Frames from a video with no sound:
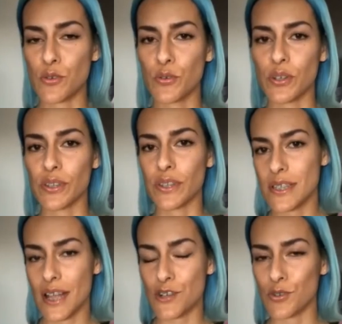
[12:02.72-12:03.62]
look and
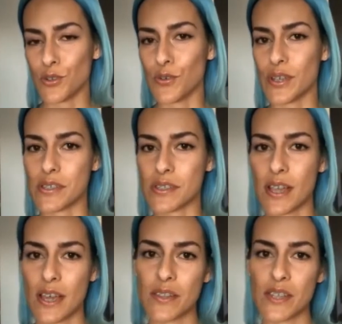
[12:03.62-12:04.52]
this natural look is
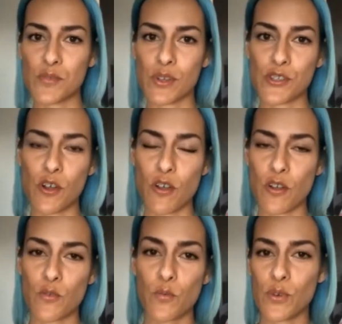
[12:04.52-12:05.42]
this one's got
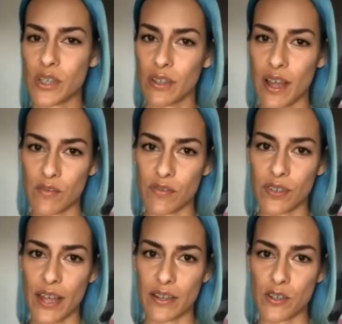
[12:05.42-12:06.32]
her waterline
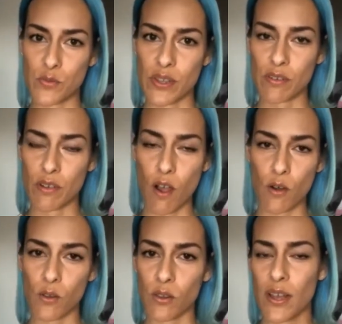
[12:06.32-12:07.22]
flooded with
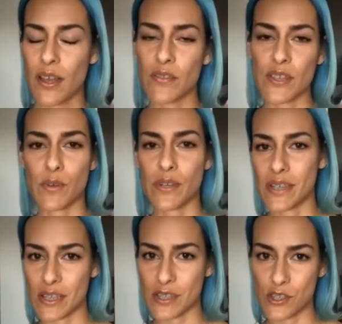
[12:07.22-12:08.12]
kohl, this one
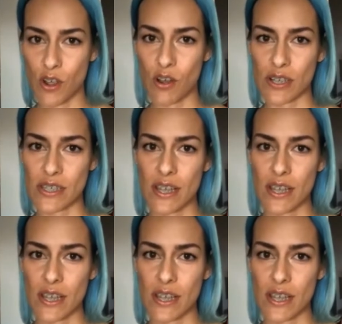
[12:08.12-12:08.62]
does not.